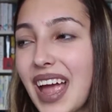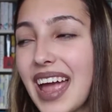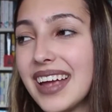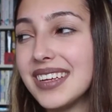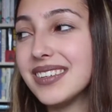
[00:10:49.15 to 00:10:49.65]

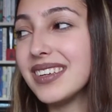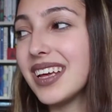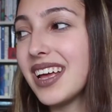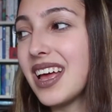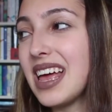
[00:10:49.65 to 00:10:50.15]
and
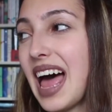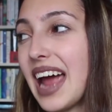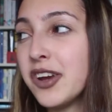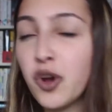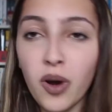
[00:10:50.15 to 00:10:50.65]

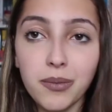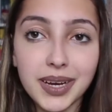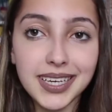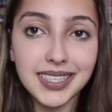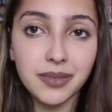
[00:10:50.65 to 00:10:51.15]
i know i
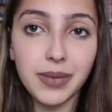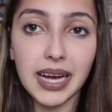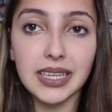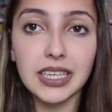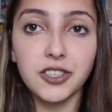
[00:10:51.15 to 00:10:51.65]
might get some
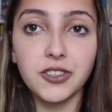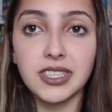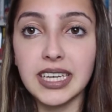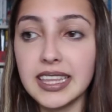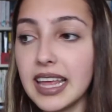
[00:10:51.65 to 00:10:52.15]
backlash for
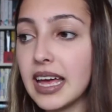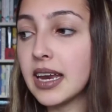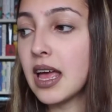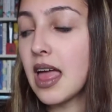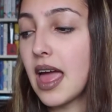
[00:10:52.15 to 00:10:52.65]
saying
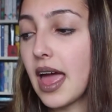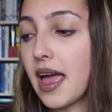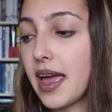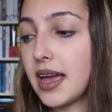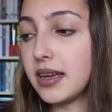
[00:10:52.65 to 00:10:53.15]
that
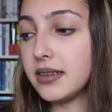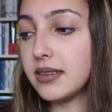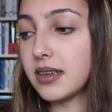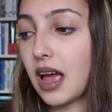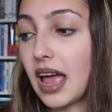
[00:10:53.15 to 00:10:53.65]

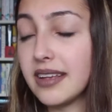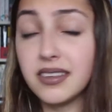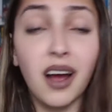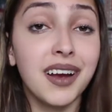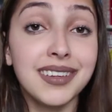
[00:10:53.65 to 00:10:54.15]
and it's
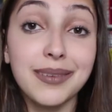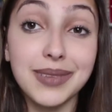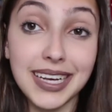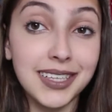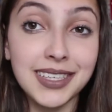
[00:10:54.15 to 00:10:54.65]
not because
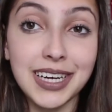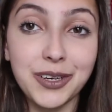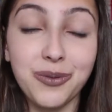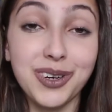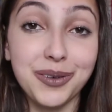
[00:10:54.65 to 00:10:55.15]
I'm lazy and I
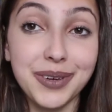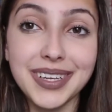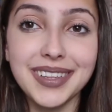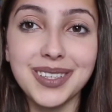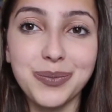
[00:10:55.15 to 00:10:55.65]
don't want to
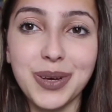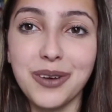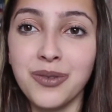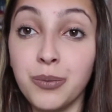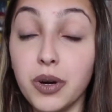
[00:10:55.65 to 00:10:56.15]
read this big
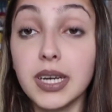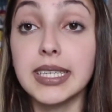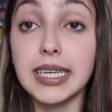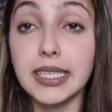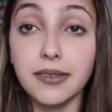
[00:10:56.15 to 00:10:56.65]
of a book
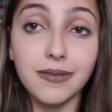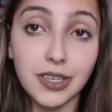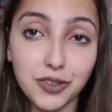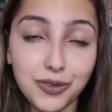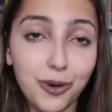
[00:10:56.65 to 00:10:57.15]
because I did
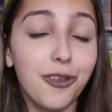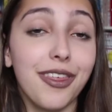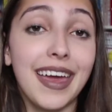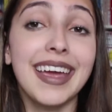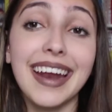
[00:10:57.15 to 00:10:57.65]
finish the whole
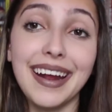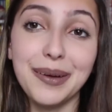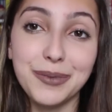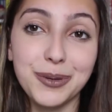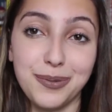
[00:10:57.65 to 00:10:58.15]
thing and I
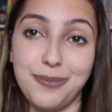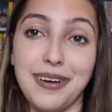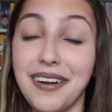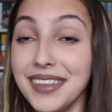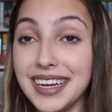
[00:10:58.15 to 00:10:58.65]
am super
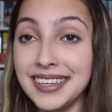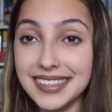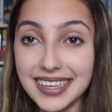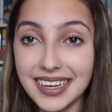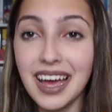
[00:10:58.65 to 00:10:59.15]
proud that I
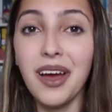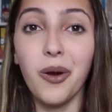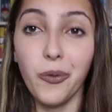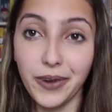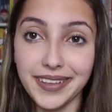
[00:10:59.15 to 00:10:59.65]
did
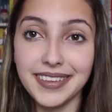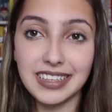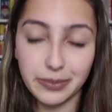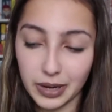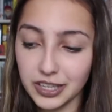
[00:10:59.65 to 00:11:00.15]
read
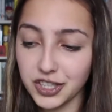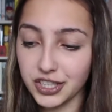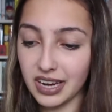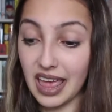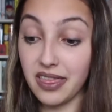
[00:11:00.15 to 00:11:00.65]
this
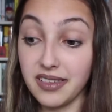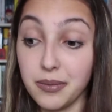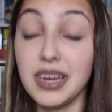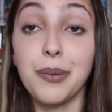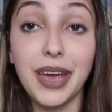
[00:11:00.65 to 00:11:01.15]
much and this
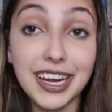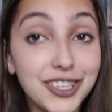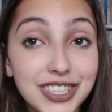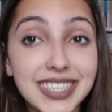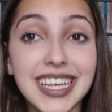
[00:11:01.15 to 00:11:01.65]
many
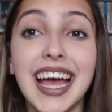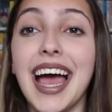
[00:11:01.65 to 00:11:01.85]
pages